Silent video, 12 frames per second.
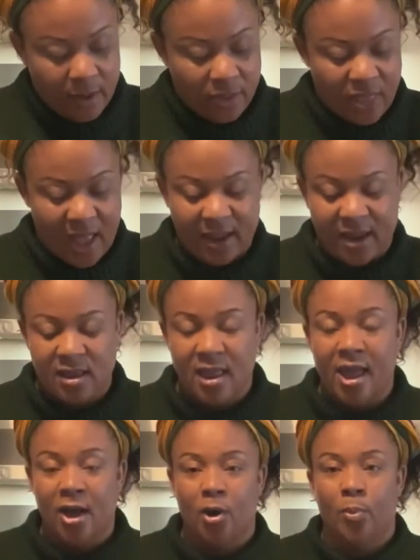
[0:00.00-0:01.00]
That can
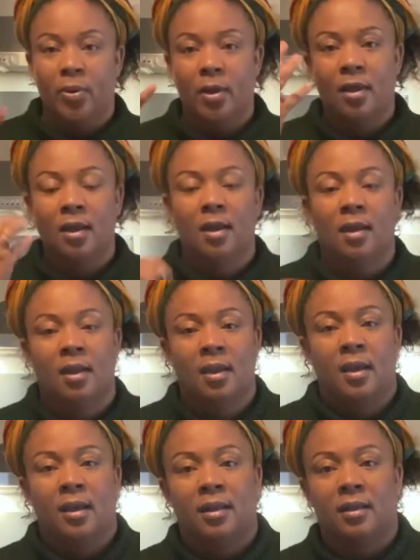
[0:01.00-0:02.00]
help
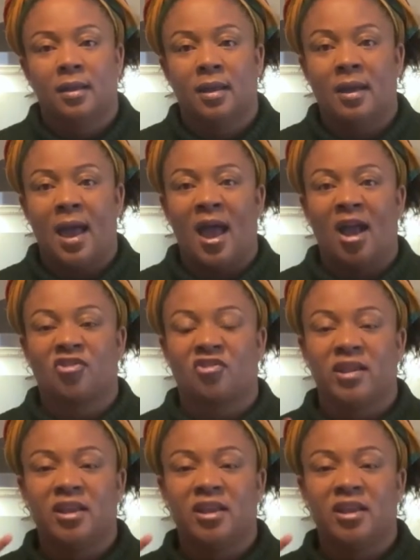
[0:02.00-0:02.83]
actually